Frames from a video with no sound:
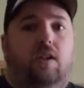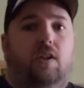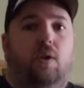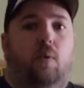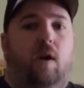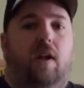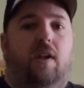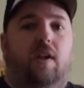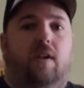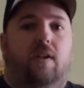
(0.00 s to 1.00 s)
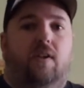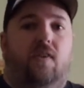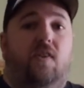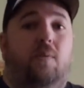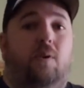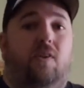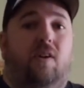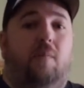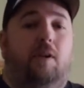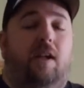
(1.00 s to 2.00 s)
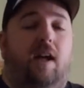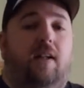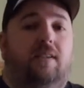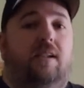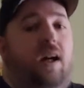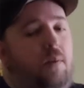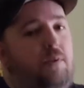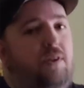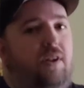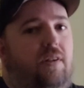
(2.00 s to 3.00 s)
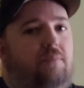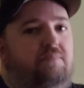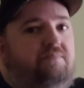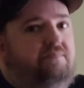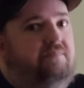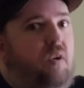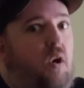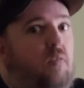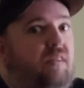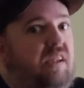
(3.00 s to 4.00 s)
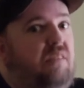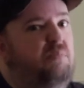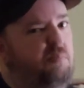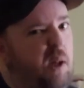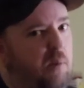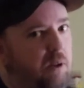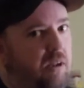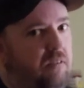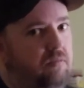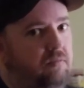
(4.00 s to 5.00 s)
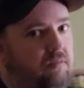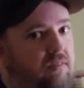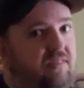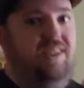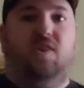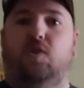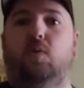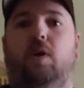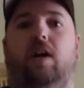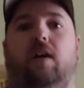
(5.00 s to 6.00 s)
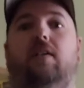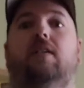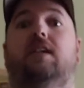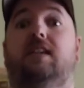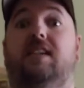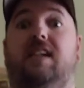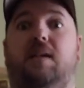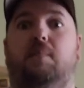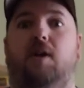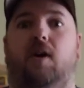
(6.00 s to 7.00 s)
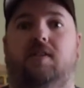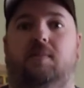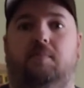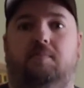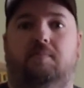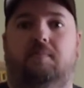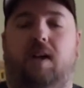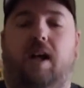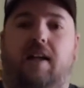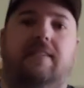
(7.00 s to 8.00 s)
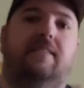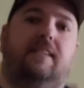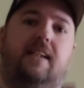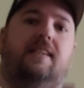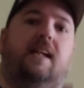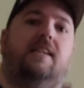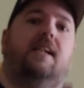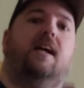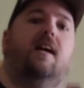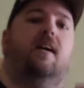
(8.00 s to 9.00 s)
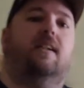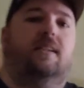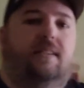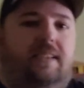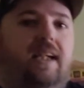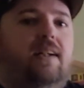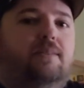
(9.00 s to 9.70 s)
you'll want to see what's coming next. I'm sure. Hopefully. Maybe. Yes, you will, because it's going to be awesome. Alright, thanks guys. See ya.